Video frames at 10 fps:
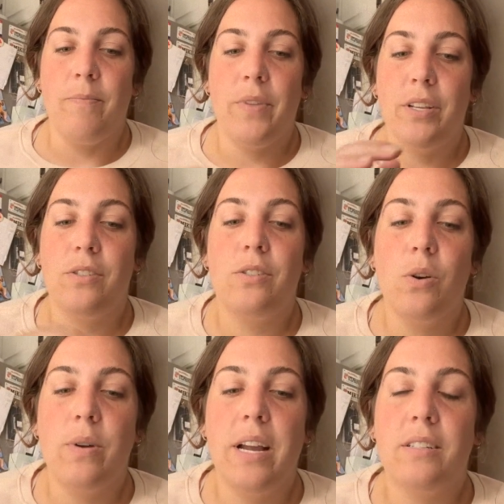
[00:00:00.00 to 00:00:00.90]
It's
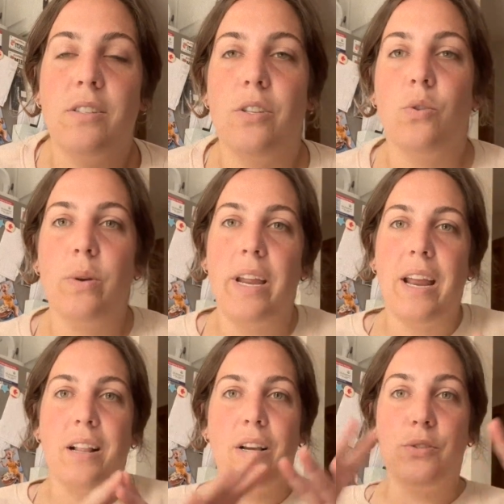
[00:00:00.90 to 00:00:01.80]
so nice because the 28
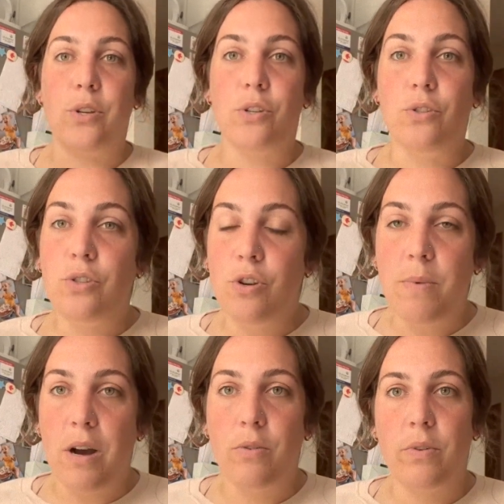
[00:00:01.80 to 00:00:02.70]
allows you to zoom
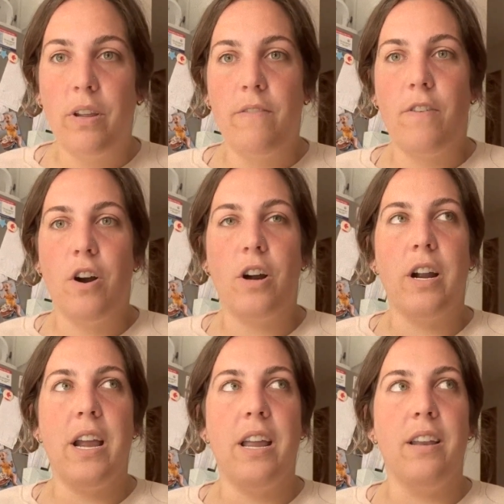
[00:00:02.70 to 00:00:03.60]
out really far,
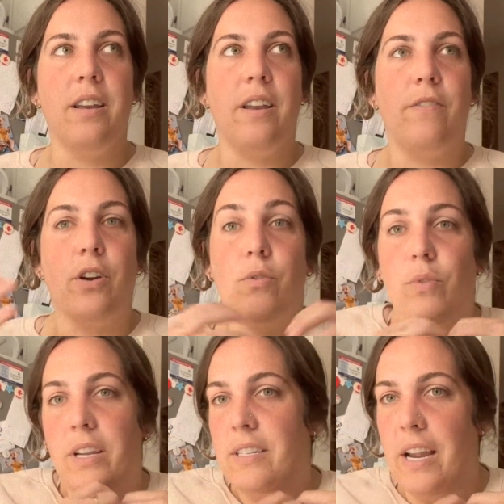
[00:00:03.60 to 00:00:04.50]
and if you're in
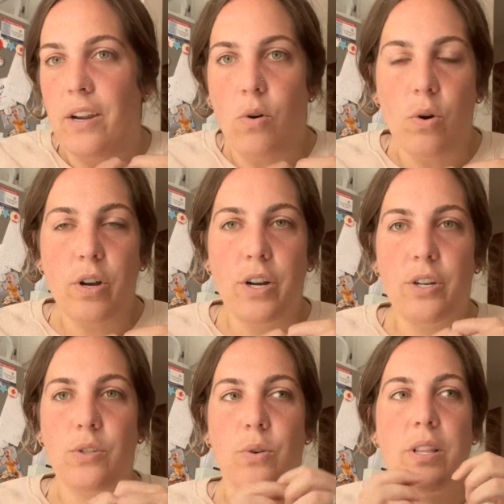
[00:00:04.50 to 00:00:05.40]
really tight
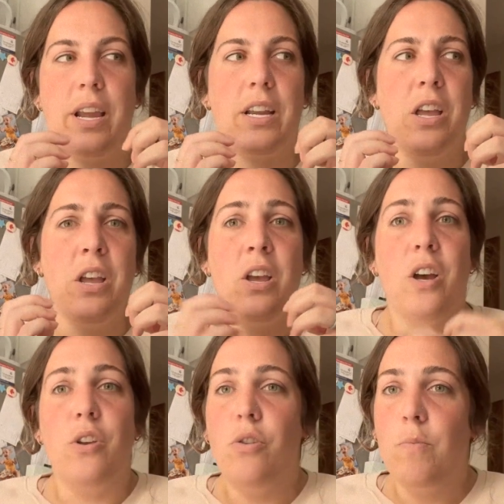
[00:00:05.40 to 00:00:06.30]
quarters or like
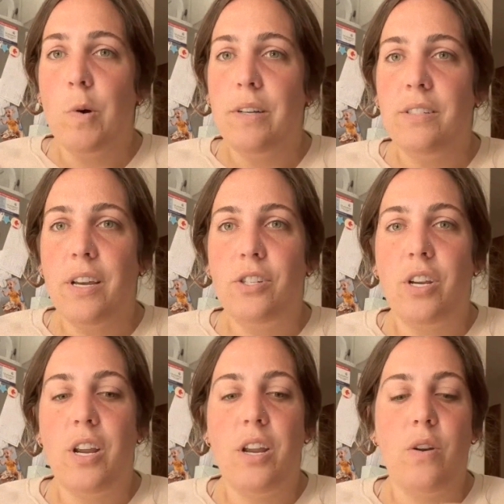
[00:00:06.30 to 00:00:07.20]
a newborn
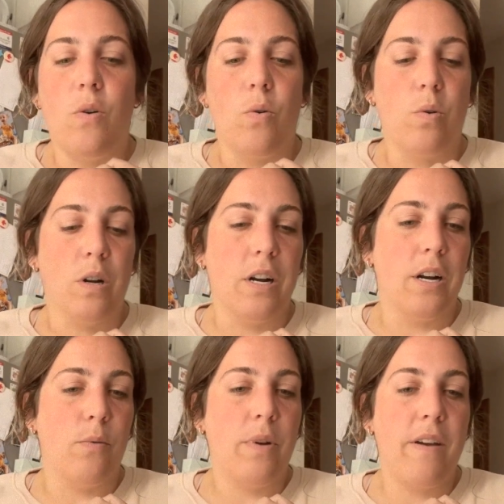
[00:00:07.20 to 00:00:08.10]
session
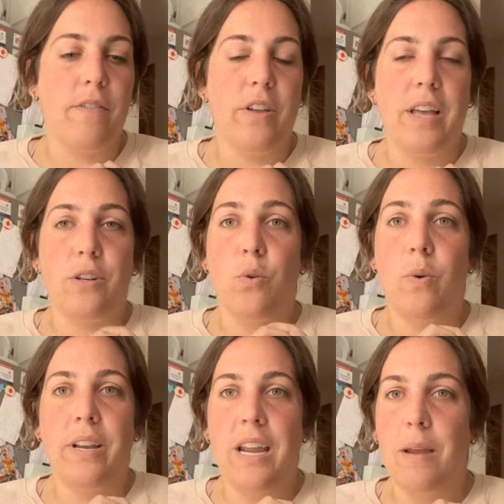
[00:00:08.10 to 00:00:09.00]
or whatever, that
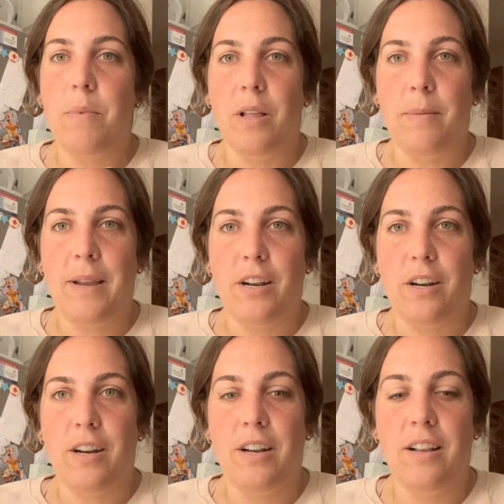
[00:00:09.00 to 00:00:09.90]
28
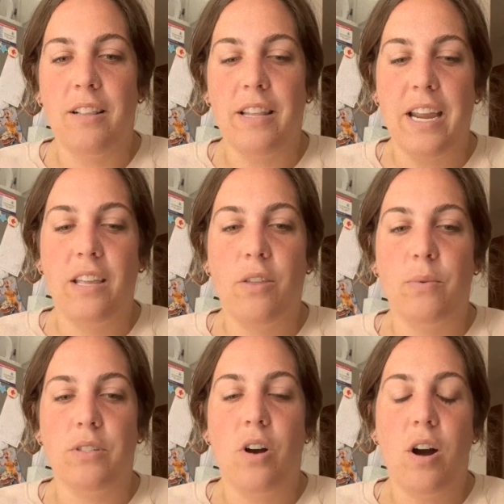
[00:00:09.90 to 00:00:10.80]
millimeter length
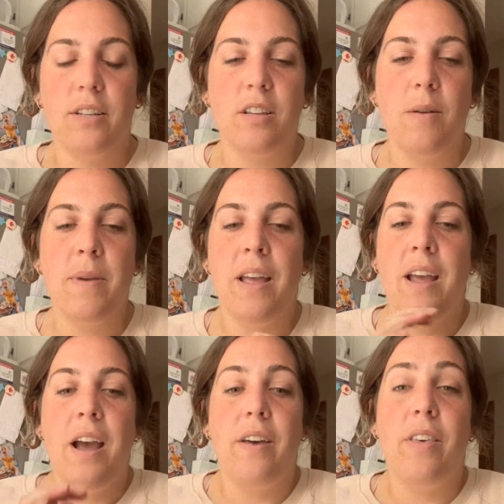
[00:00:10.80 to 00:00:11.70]
was awesome.
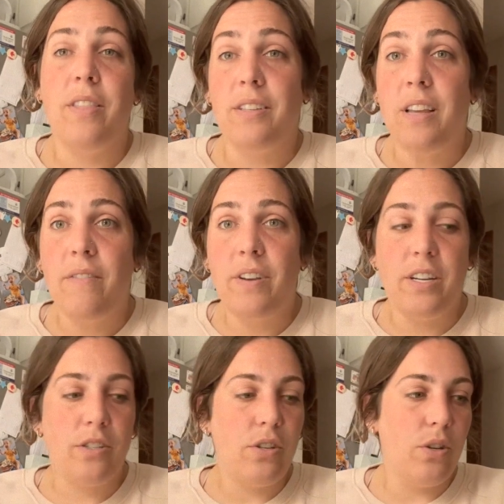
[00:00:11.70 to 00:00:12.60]
And then the
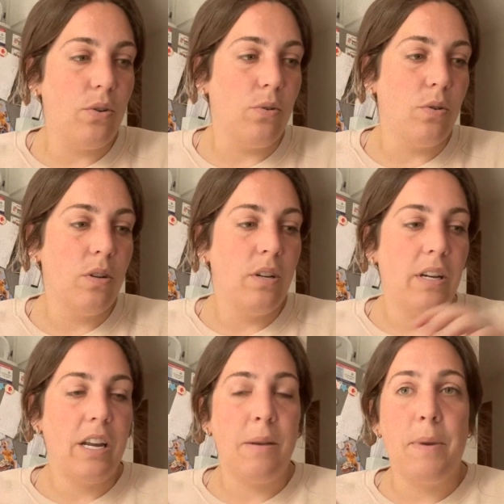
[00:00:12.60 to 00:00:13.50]
72
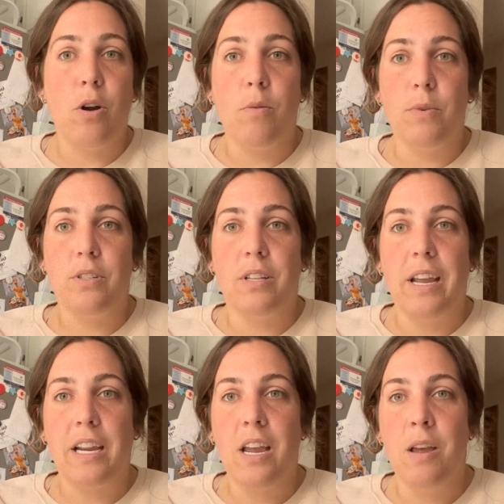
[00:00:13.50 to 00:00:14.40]
getting me almost to
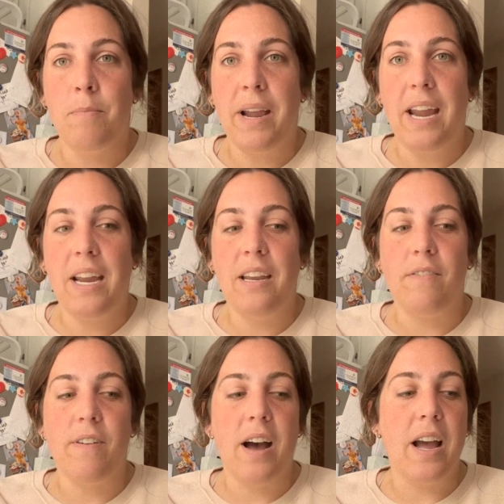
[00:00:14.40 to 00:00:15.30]
like my
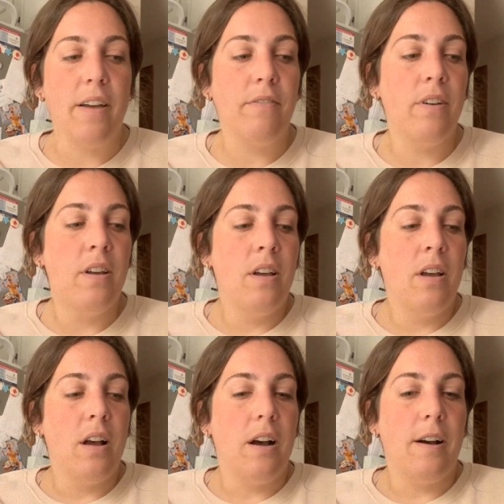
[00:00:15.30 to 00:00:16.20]
85
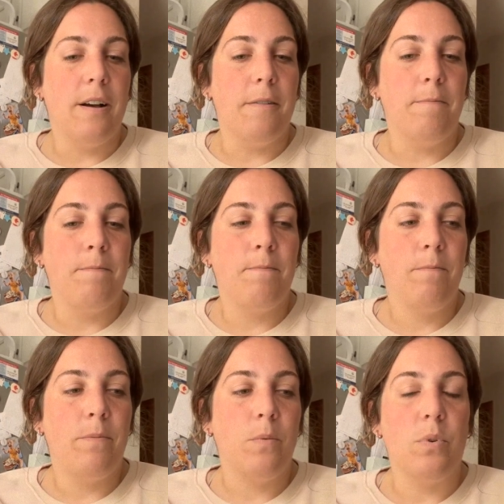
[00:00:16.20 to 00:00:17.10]

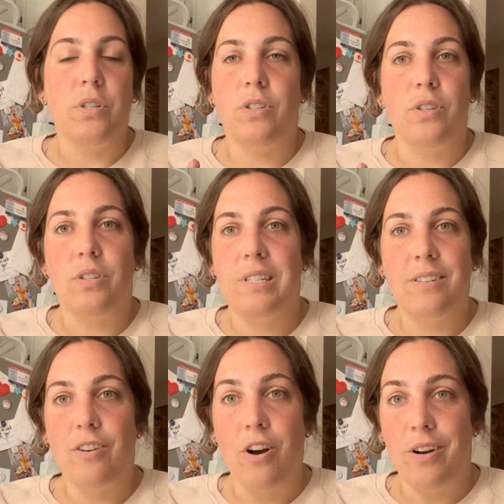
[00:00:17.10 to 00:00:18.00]
was just
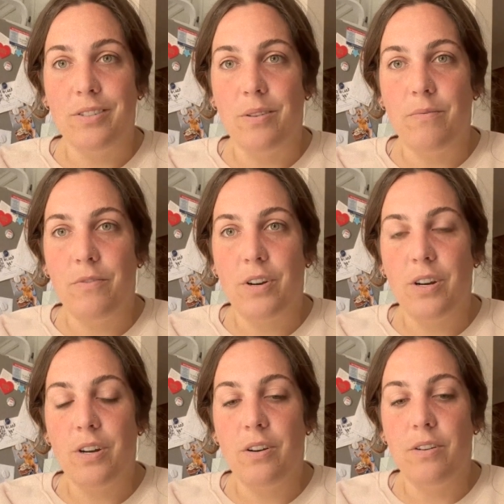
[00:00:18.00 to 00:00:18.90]
awesome
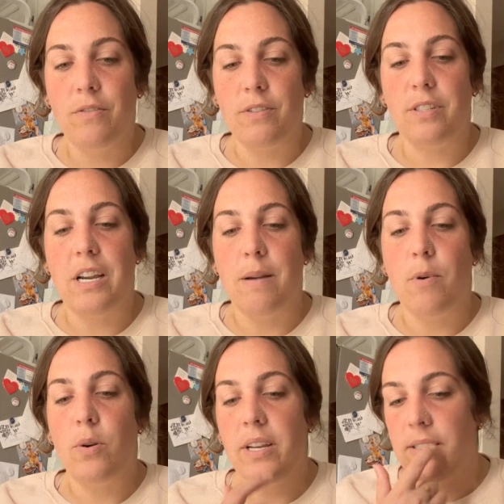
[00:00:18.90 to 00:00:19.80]
for
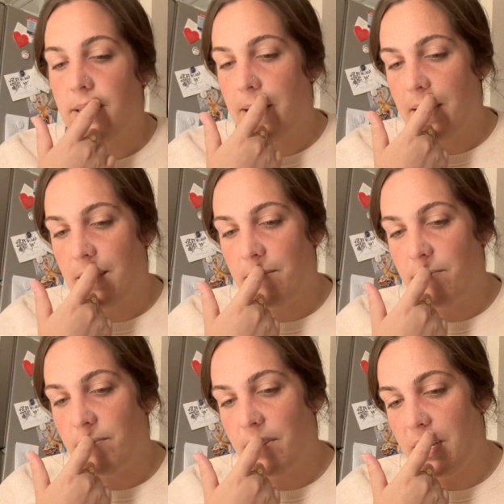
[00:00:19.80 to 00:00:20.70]
ceremonies
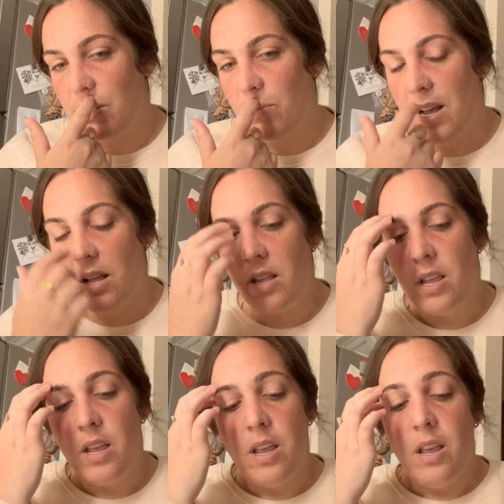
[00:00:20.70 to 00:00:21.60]
as well.
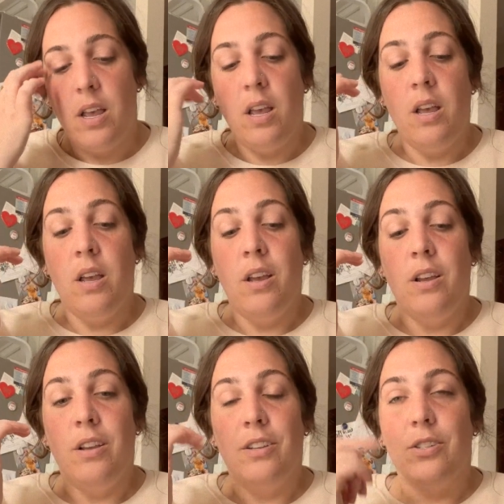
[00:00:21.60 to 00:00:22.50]

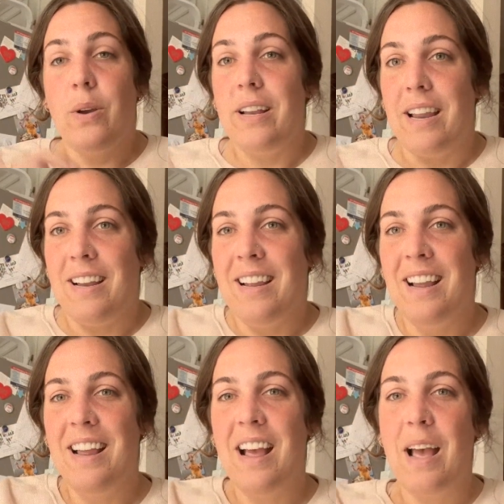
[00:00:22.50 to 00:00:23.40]
So
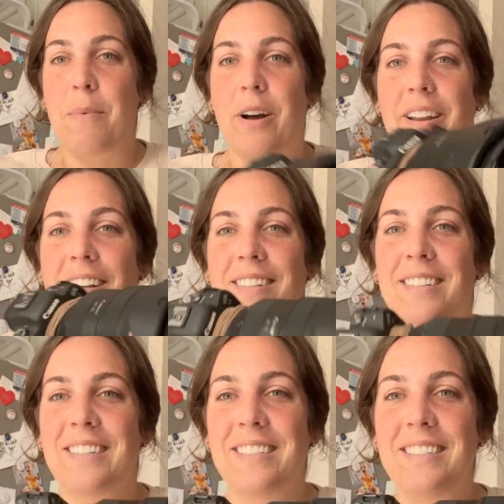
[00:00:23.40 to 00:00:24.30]
I bought it.
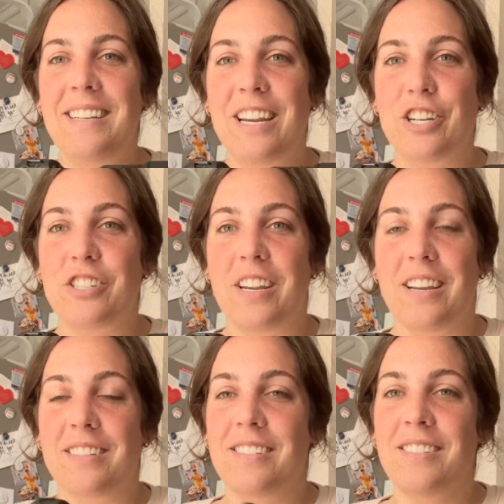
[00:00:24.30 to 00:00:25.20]
Here she
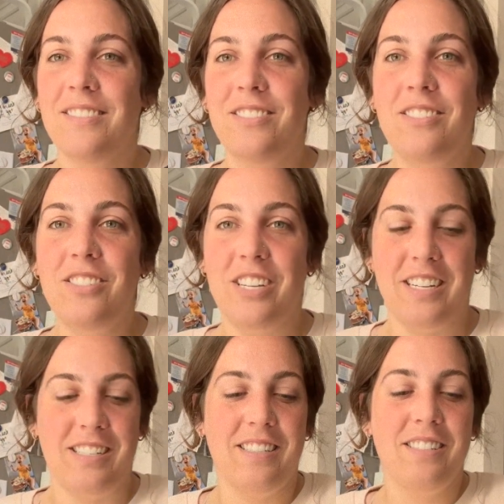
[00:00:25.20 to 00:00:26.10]
is.
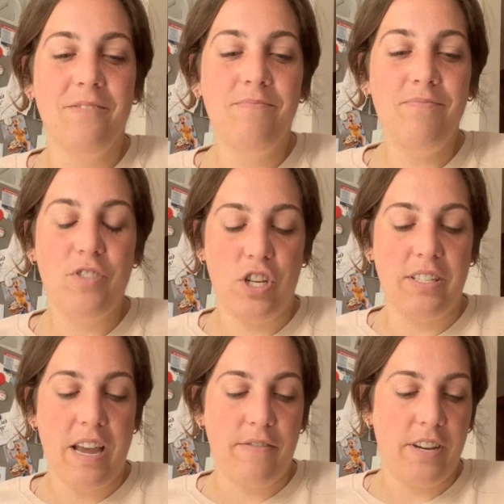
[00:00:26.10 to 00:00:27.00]

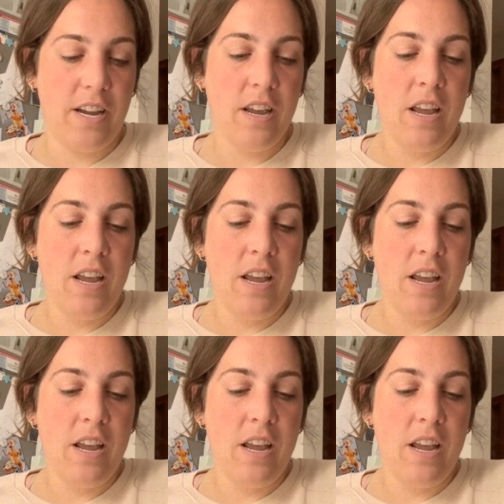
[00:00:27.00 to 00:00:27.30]
She's hefty.